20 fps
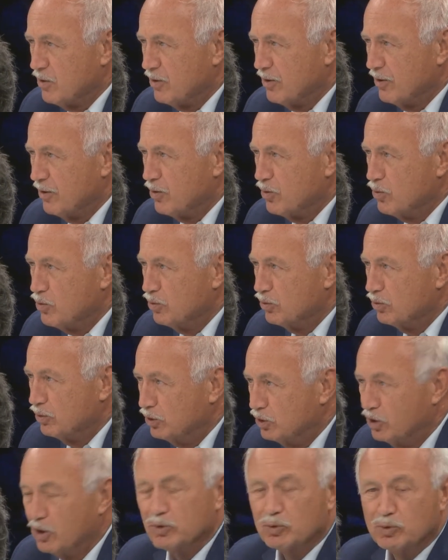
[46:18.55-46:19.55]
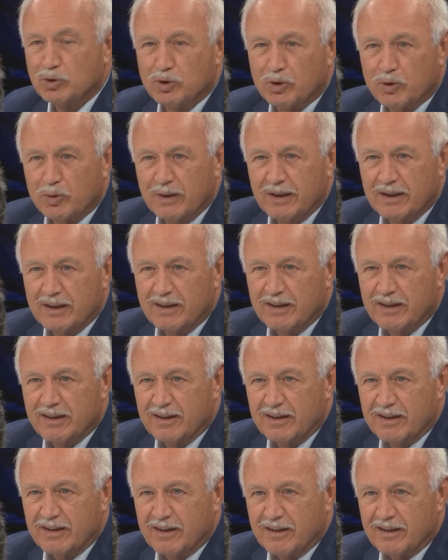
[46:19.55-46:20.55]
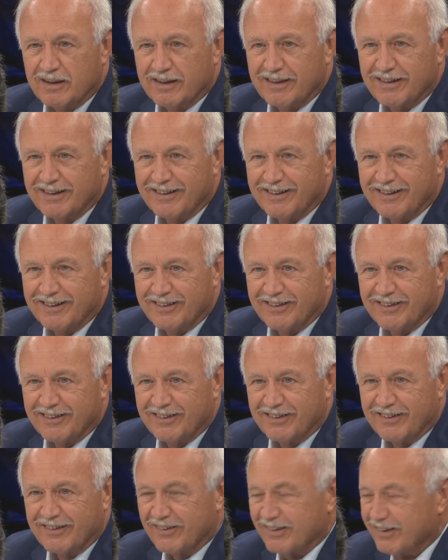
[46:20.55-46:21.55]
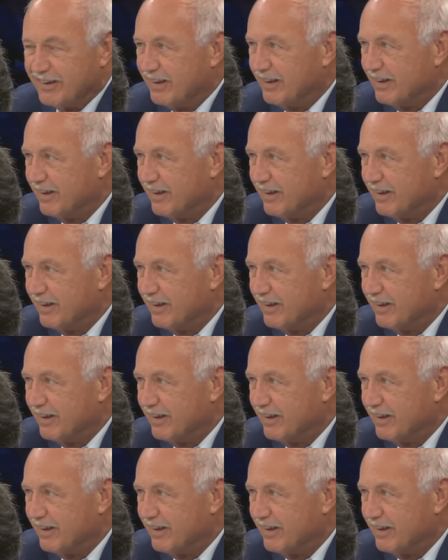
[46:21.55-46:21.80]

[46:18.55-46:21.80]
But it's obvious that the people who are young today,